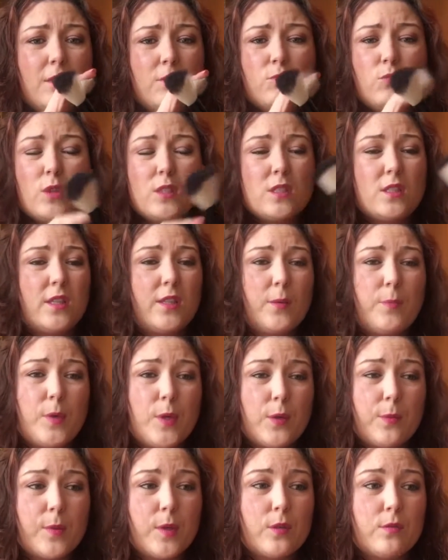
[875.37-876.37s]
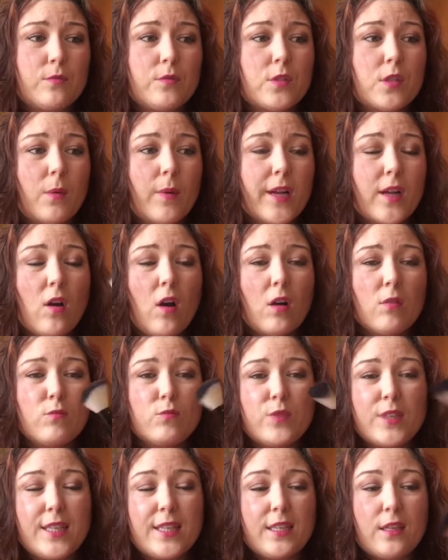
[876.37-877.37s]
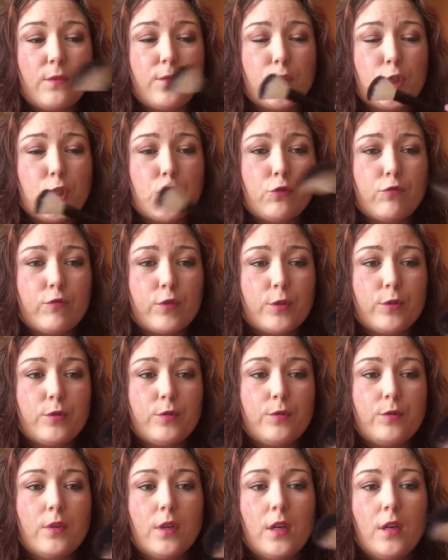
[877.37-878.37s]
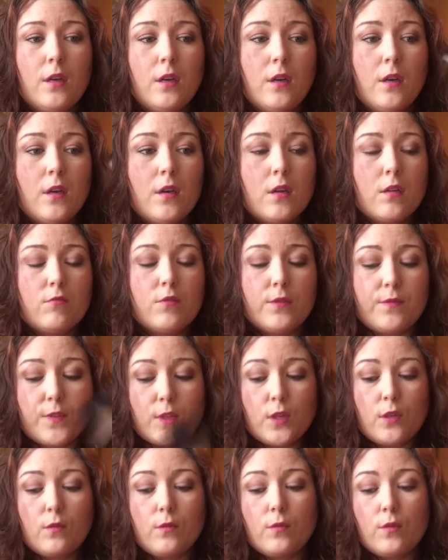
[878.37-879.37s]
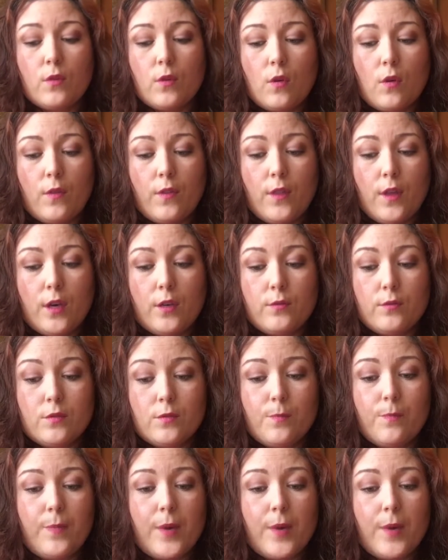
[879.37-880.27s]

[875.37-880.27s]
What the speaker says: once in a blue moon, so I can't really give a true review on those.